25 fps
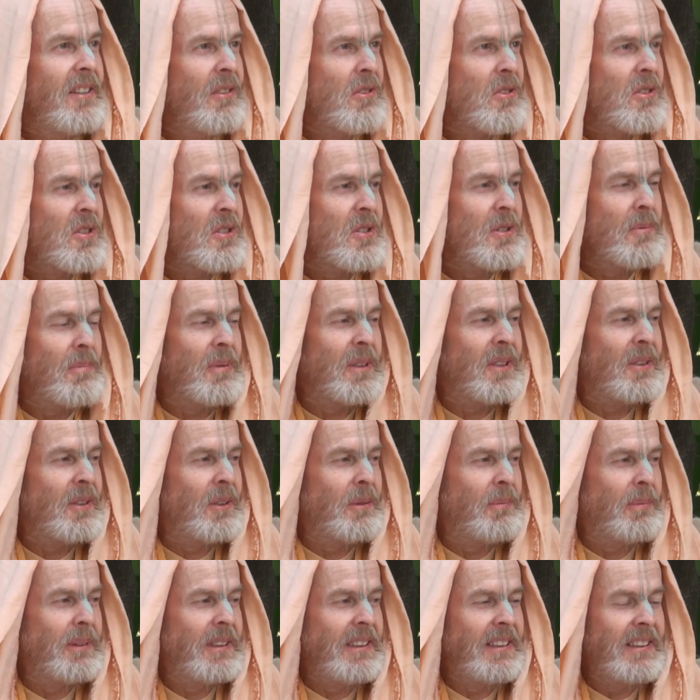you stupid
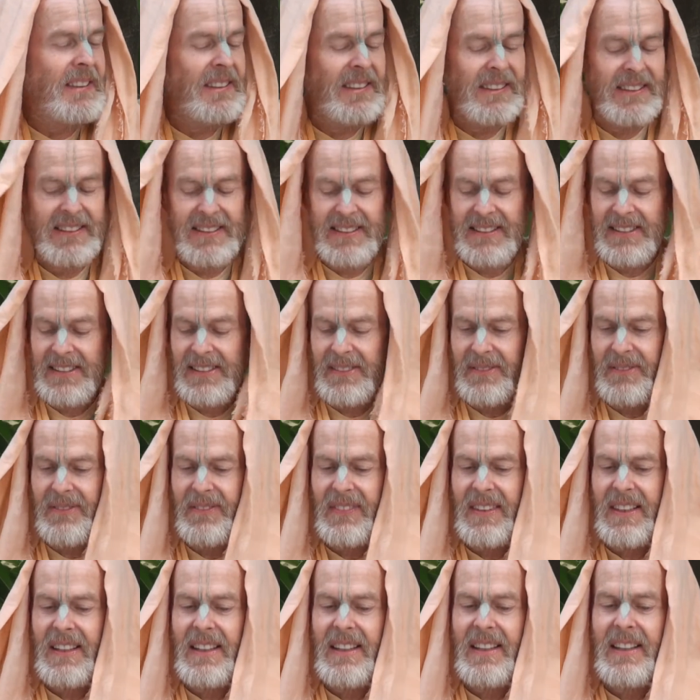gopi.
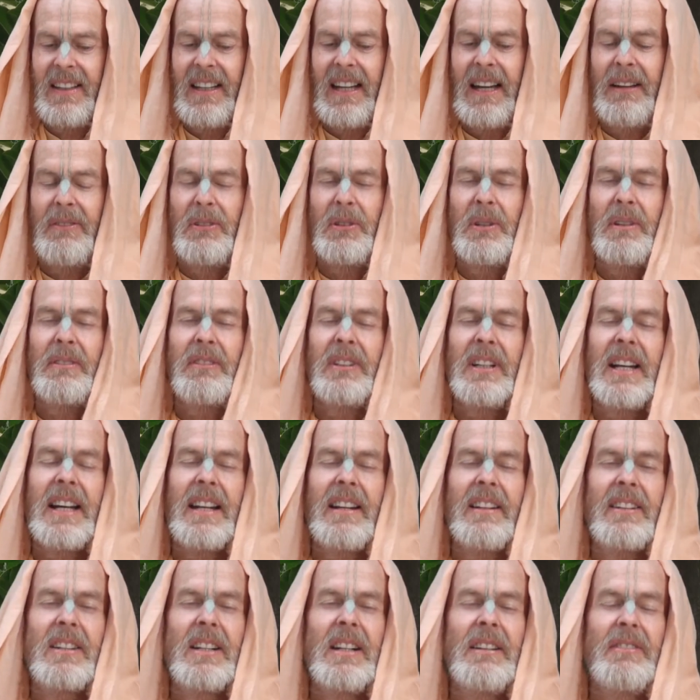Have you ever
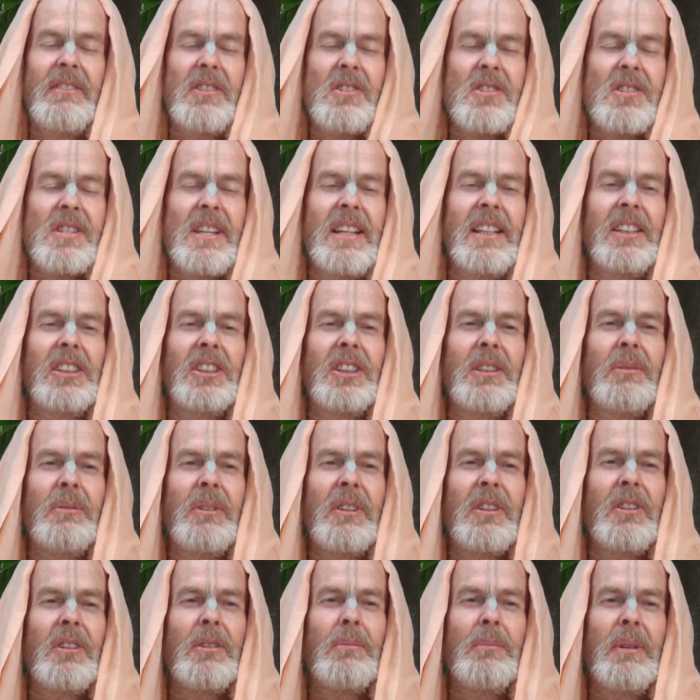had a conversation
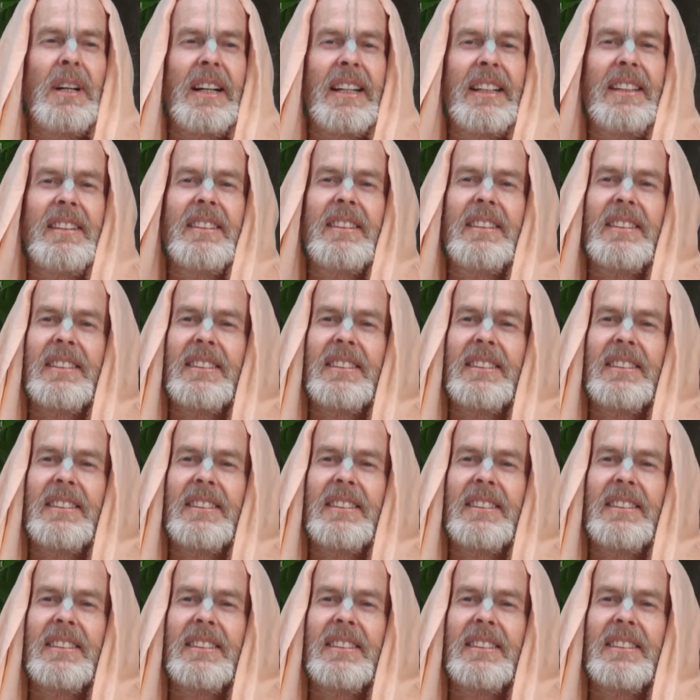with your mind?